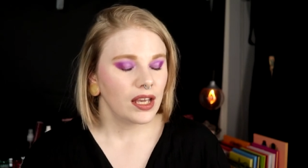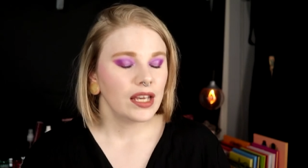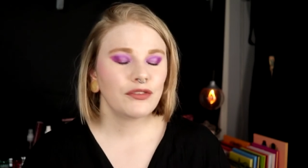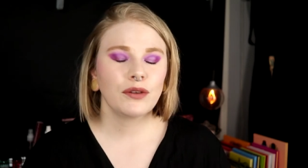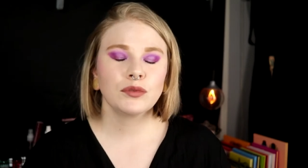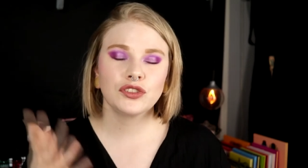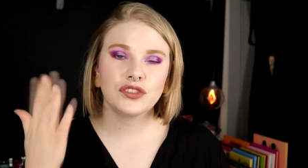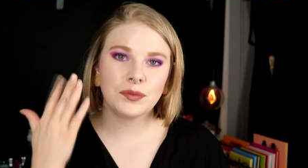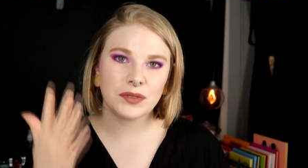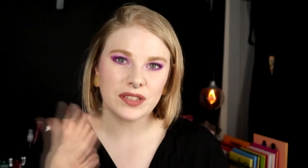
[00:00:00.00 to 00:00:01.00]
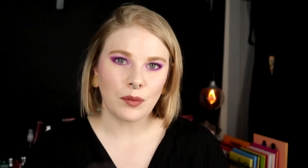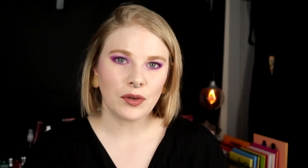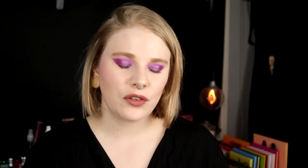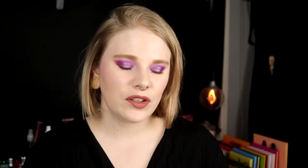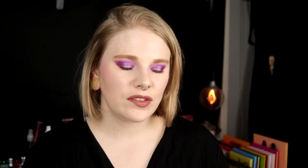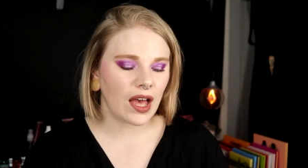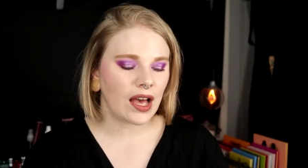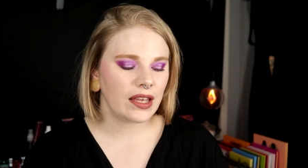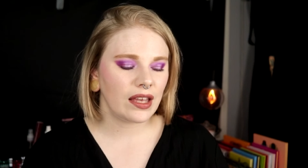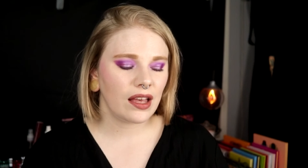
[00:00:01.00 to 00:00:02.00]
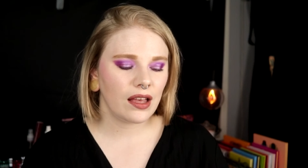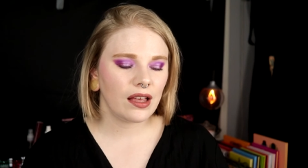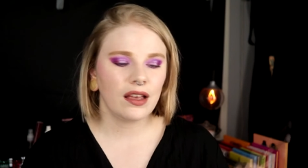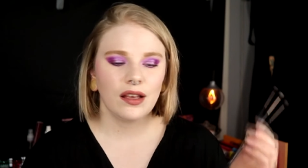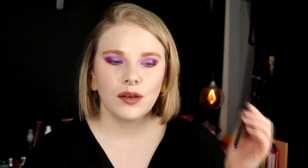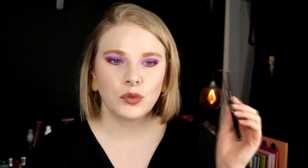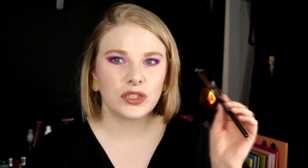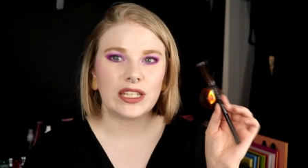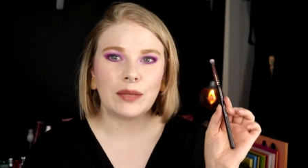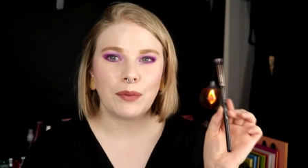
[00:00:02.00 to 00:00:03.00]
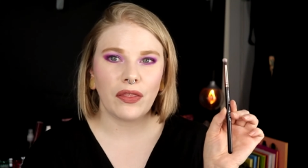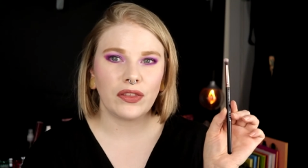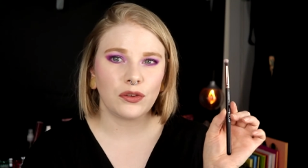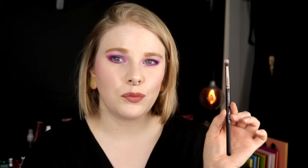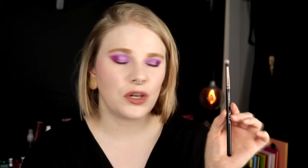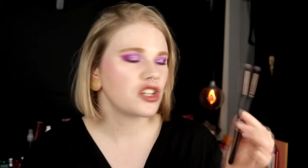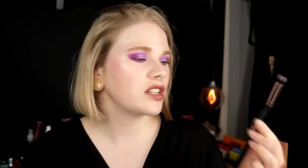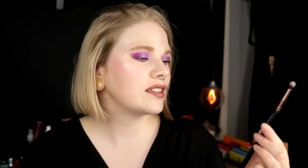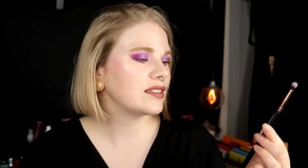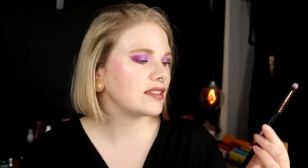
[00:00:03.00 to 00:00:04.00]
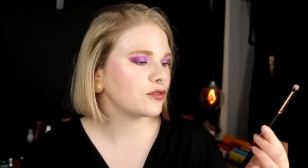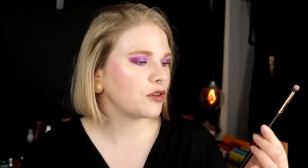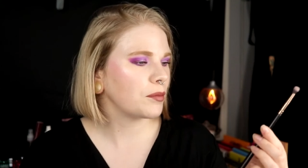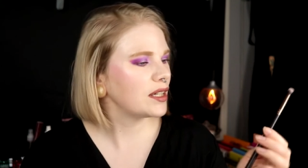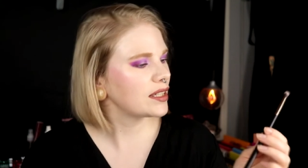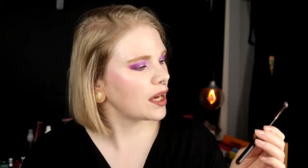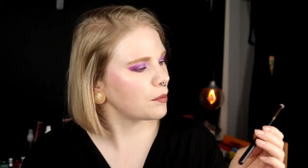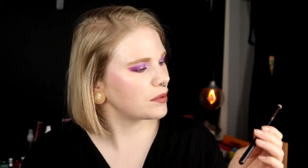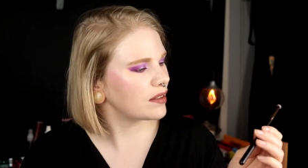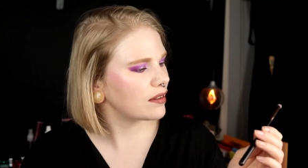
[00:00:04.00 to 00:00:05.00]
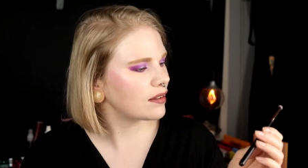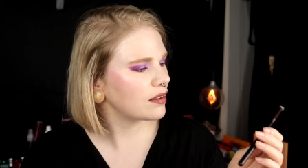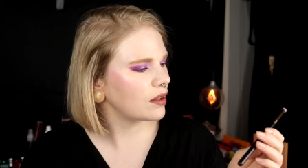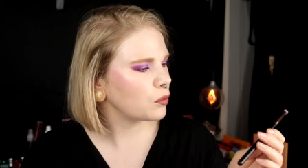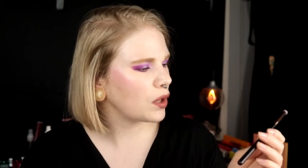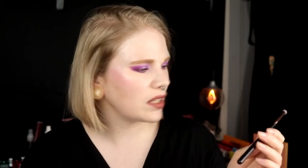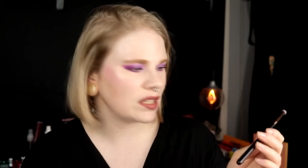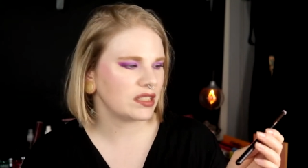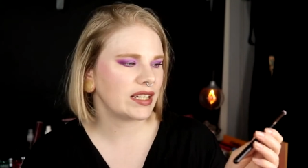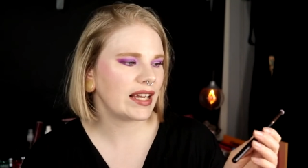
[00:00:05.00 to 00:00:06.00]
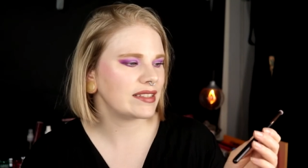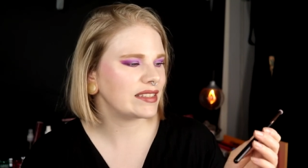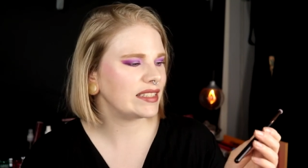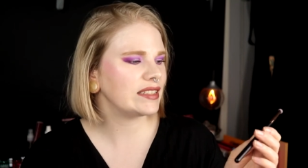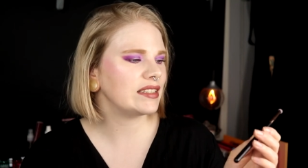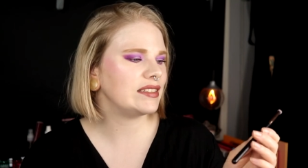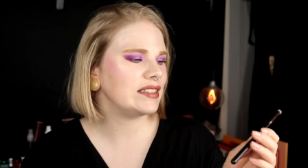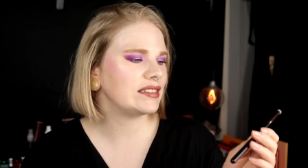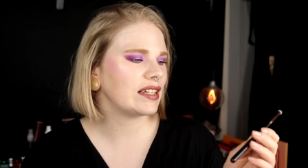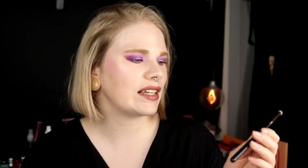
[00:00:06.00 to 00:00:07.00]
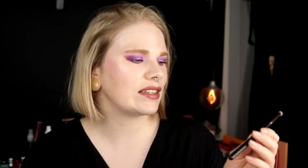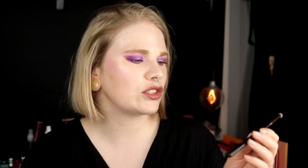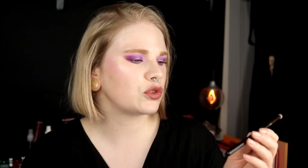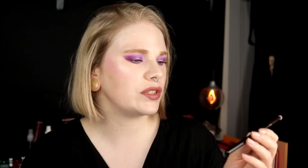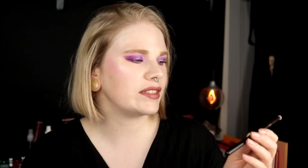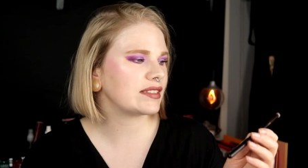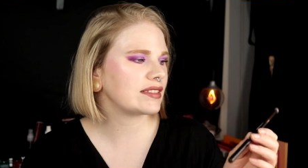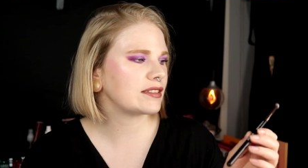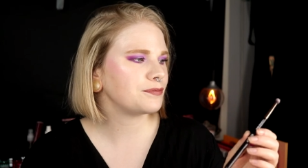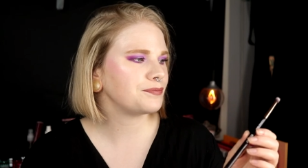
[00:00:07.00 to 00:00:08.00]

If I want to deepen down my crease, I would keep this brush. This is from Hiccup. This is the 118 detailed crease.